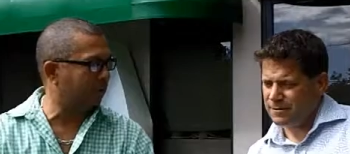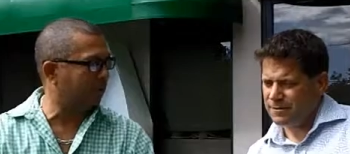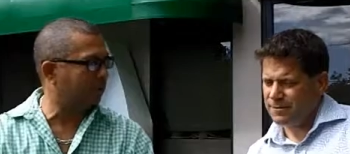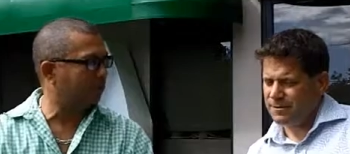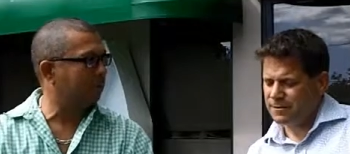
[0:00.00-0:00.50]

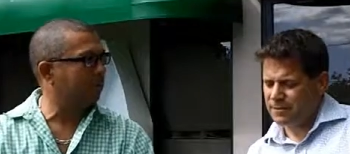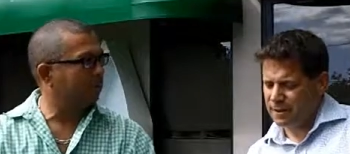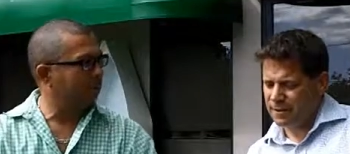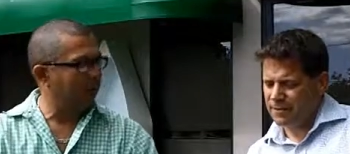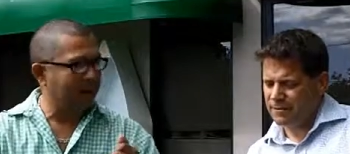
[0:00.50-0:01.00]
Speaker 1: into the house.
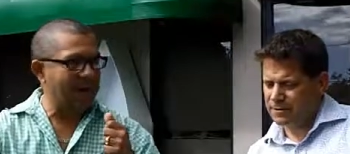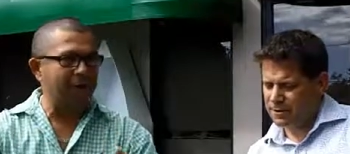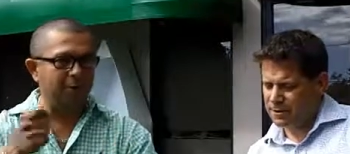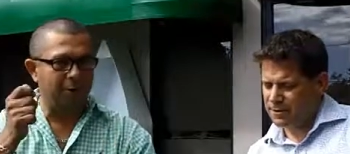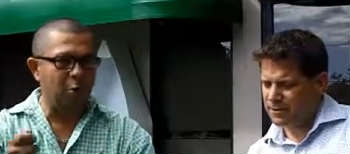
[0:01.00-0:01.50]
Right.
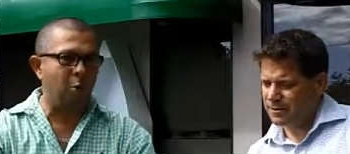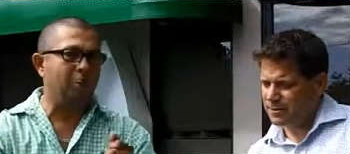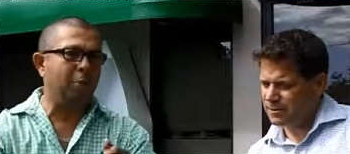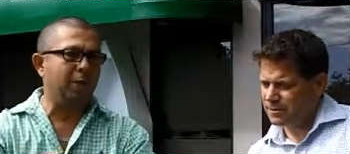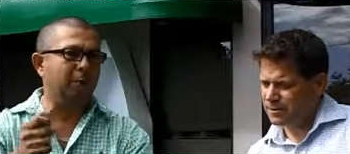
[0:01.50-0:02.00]
And I have
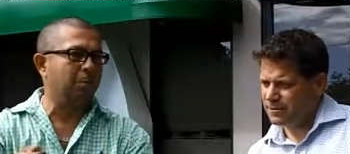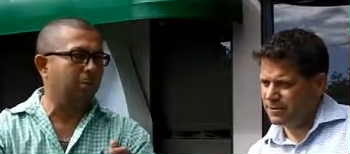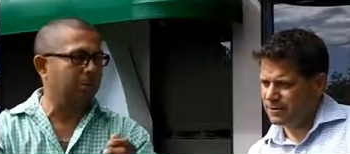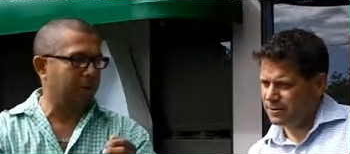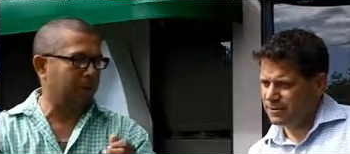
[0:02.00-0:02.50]
right.
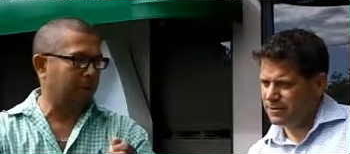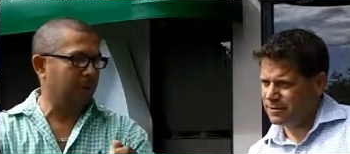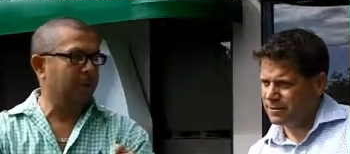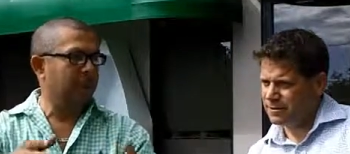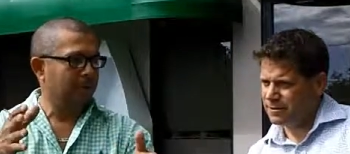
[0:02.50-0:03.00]
operatable...
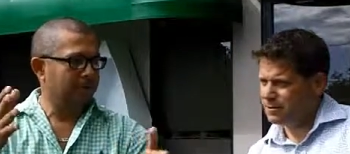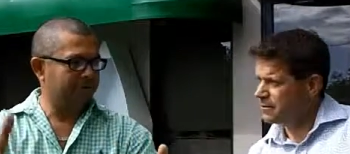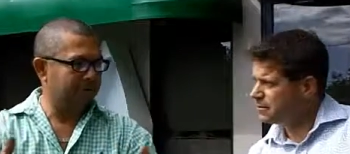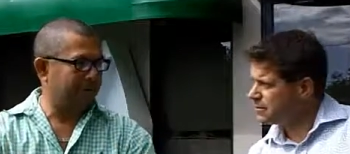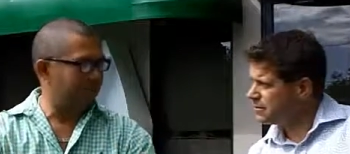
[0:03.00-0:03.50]
Uh,
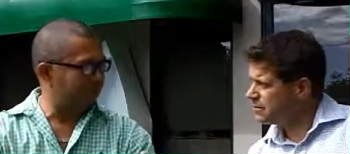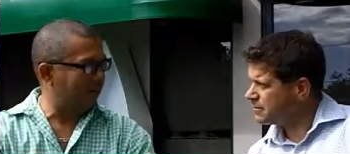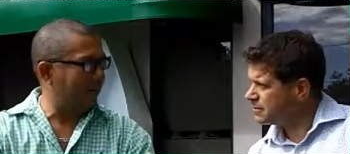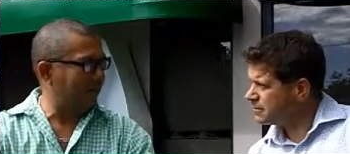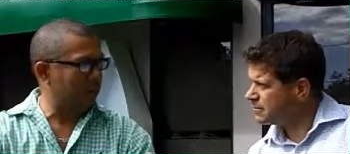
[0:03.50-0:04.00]

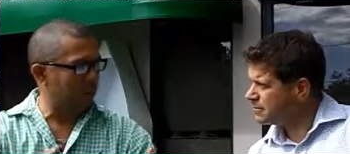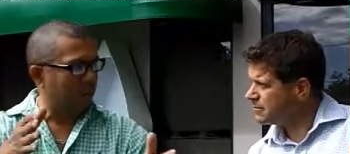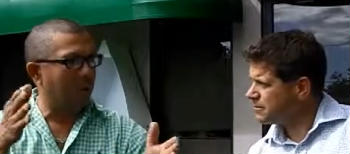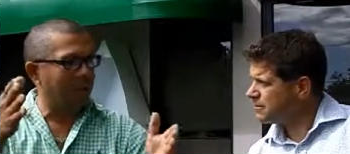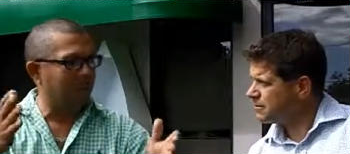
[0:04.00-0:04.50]

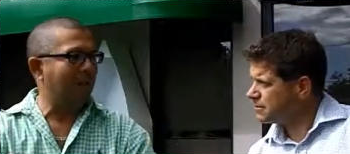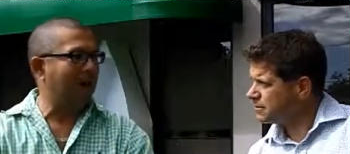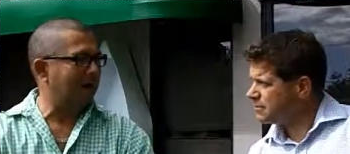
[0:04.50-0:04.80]
samples, you know, like